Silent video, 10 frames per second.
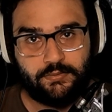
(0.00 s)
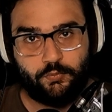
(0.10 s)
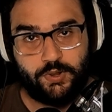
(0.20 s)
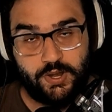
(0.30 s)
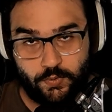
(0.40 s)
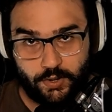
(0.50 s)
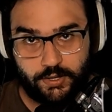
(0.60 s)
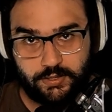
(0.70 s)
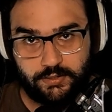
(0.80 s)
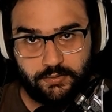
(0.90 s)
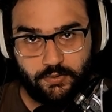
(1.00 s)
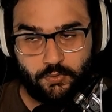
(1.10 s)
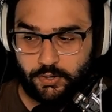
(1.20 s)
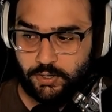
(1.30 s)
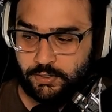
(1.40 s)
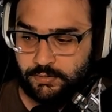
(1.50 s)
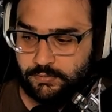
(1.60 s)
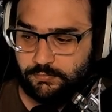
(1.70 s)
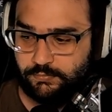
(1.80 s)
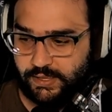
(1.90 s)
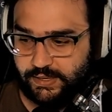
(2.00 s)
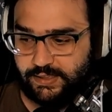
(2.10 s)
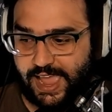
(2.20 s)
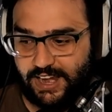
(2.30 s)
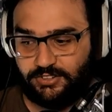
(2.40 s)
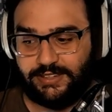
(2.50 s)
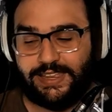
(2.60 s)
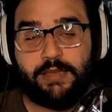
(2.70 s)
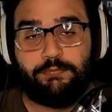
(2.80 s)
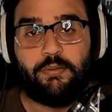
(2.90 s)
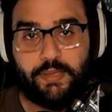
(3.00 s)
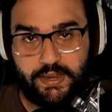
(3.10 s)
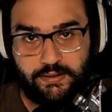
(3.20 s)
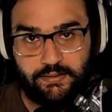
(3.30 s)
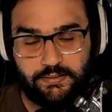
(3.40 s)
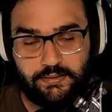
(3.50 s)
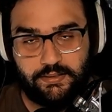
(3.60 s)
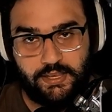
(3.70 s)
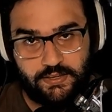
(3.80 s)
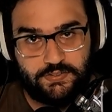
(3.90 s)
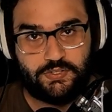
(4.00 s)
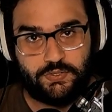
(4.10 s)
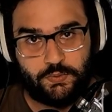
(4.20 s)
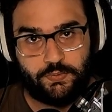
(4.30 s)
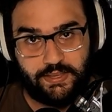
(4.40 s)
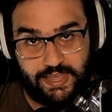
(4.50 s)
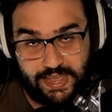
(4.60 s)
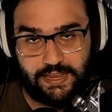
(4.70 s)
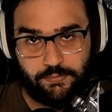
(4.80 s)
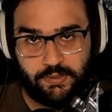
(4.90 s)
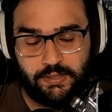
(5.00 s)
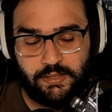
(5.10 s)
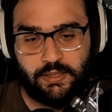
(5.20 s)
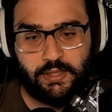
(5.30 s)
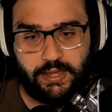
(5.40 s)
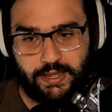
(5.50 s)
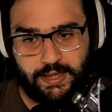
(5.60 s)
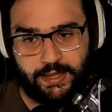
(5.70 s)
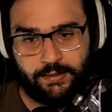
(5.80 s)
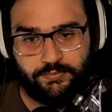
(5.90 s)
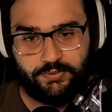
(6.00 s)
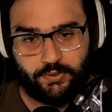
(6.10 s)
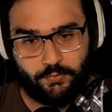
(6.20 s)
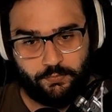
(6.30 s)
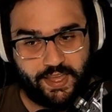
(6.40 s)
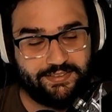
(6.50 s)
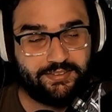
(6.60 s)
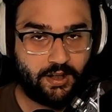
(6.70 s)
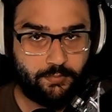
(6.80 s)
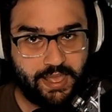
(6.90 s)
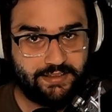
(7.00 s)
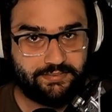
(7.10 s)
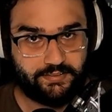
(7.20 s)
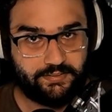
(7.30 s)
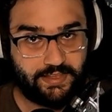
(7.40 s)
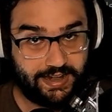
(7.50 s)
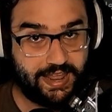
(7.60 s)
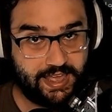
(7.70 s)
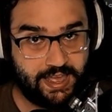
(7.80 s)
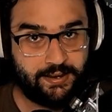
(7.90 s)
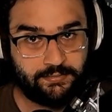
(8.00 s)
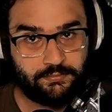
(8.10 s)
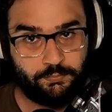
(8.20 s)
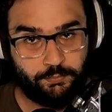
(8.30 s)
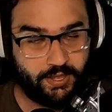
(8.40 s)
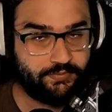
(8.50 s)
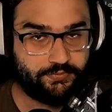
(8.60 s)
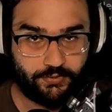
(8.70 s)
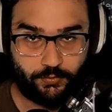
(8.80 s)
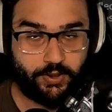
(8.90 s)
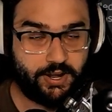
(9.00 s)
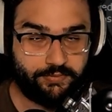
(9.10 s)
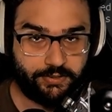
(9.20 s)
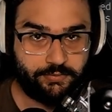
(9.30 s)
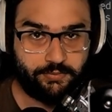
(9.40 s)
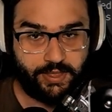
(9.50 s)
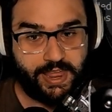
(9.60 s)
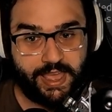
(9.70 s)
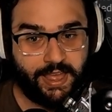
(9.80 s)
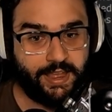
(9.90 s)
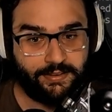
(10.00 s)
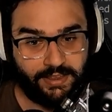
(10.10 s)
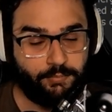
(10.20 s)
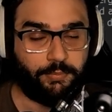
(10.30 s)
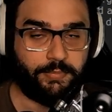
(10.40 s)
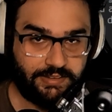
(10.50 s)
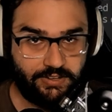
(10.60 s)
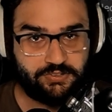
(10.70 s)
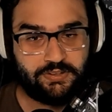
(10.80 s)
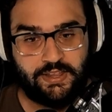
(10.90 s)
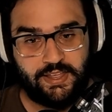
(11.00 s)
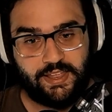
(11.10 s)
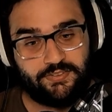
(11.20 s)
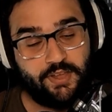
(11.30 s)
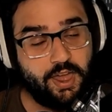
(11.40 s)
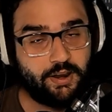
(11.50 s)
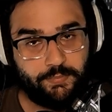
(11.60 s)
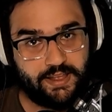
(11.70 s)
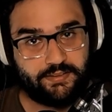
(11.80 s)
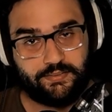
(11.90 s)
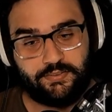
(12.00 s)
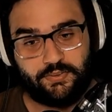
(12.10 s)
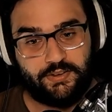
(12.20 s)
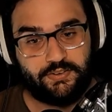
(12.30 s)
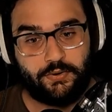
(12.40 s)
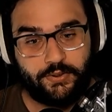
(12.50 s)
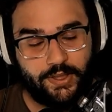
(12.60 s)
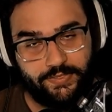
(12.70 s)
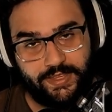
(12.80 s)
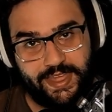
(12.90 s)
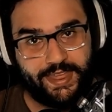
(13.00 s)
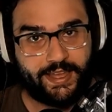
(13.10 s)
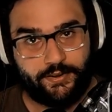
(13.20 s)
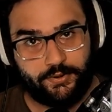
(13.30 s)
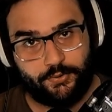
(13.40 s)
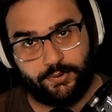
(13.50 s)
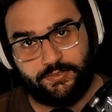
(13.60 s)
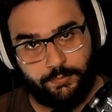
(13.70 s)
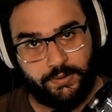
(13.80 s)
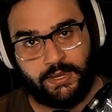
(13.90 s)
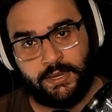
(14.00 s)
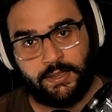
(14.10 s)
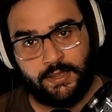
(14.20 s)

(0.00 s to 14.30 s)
rework, or like actually implemented into the game. So that's not on Basilisk. That AI buff or whatever AI implementation is not on Basilisk. So I don't know how the AI are going to be